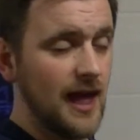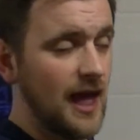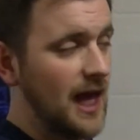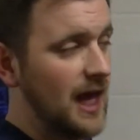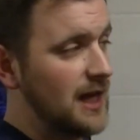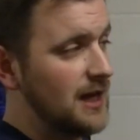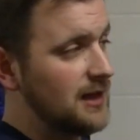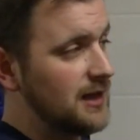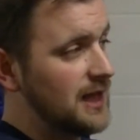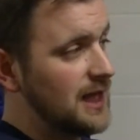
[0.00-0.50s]

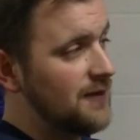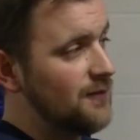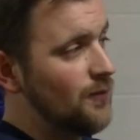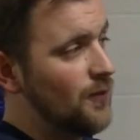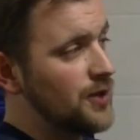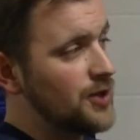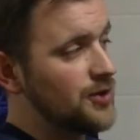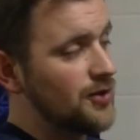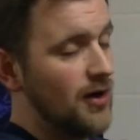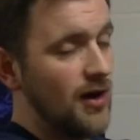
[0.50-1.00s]
And even
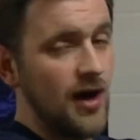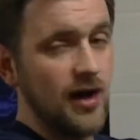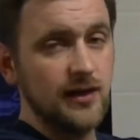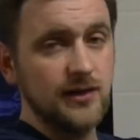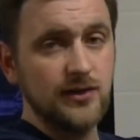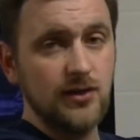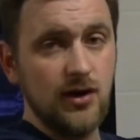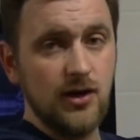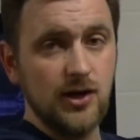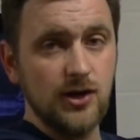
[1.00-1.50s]
when you're
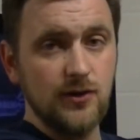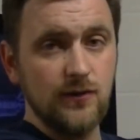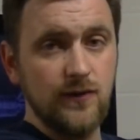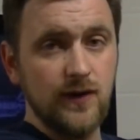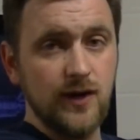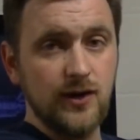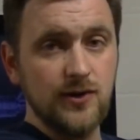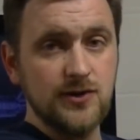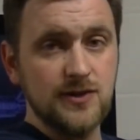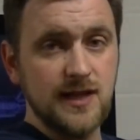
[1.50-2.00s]
on target, your
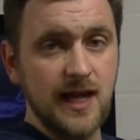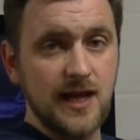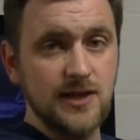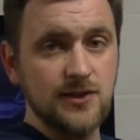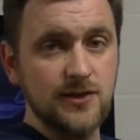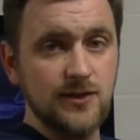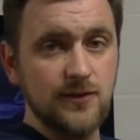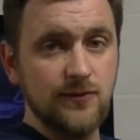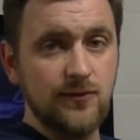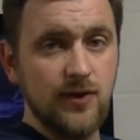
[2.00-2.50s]
finger stays
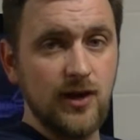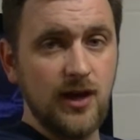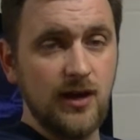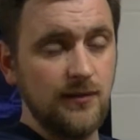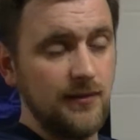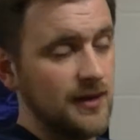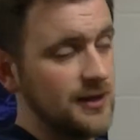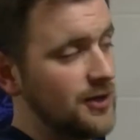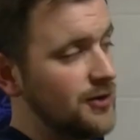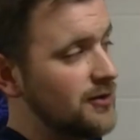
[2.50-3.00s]
on the
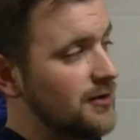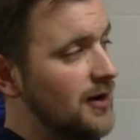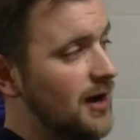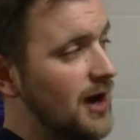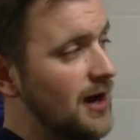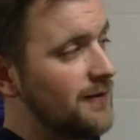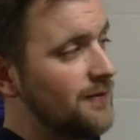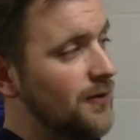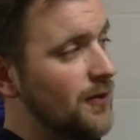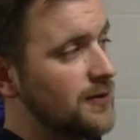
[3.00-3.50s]
frame until your
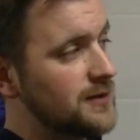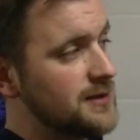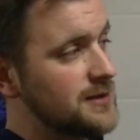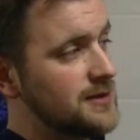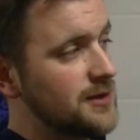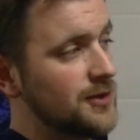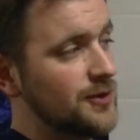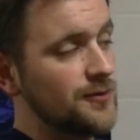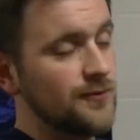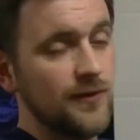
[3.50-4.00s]
eye
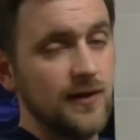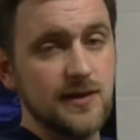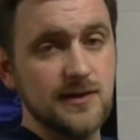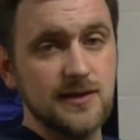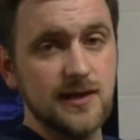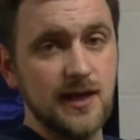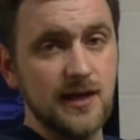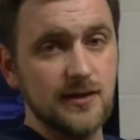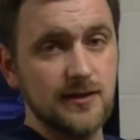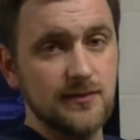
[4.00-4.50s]
focuses on your front
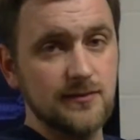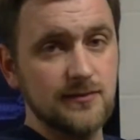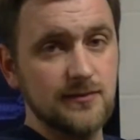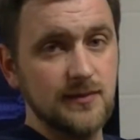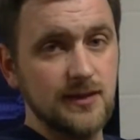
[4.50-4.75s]
sight.